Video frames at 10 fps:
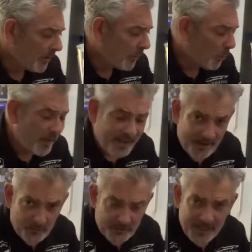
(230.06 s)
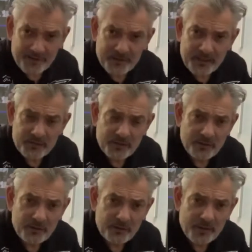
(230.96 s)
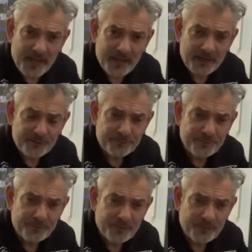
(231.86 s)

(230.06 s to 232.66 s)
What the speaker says: without having to have